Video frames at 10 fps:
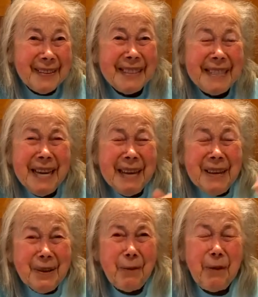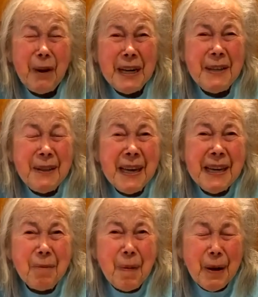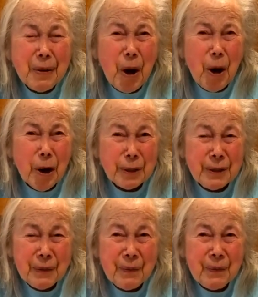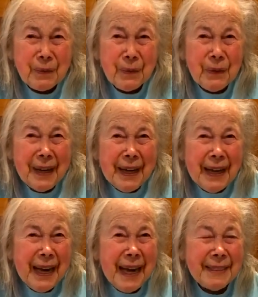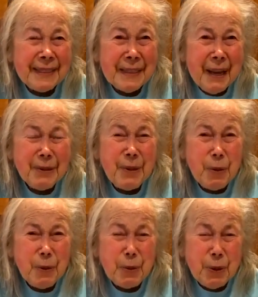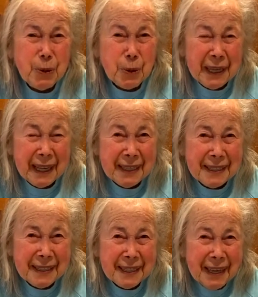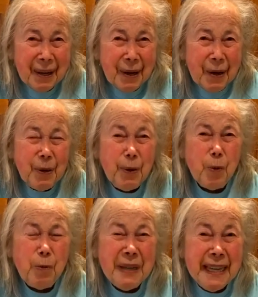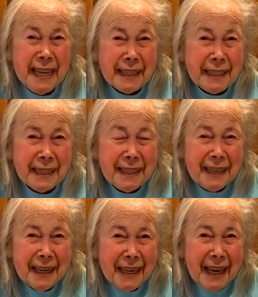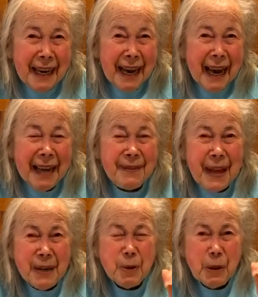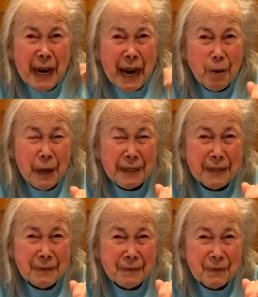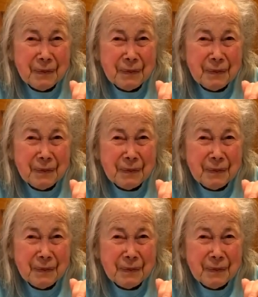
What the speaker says: You see, the funny thing about art, it's not you doing it. You begin and then you allow it.